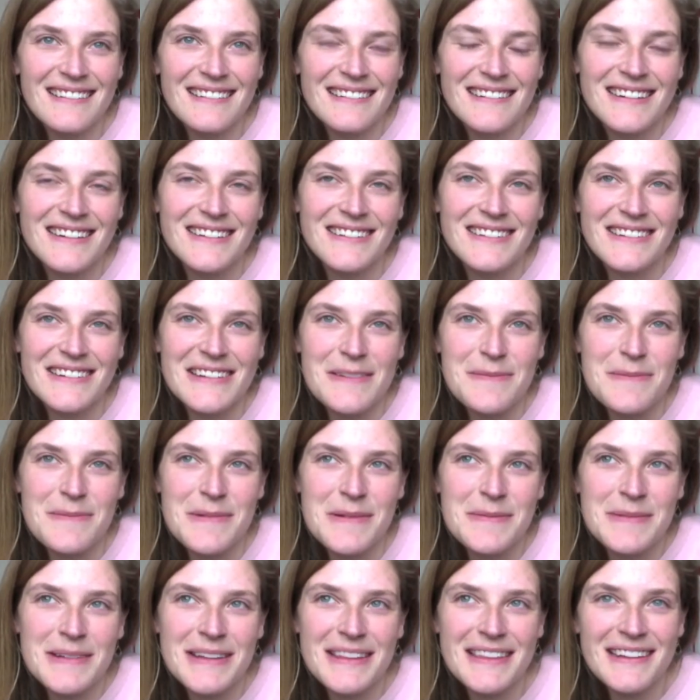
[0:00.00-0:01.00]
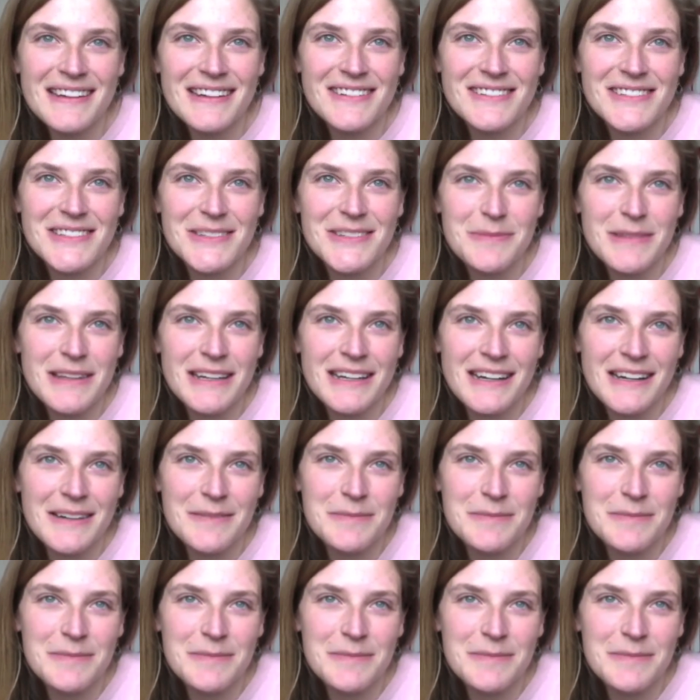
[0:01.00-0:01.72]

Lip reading: Oh, it made me think of something.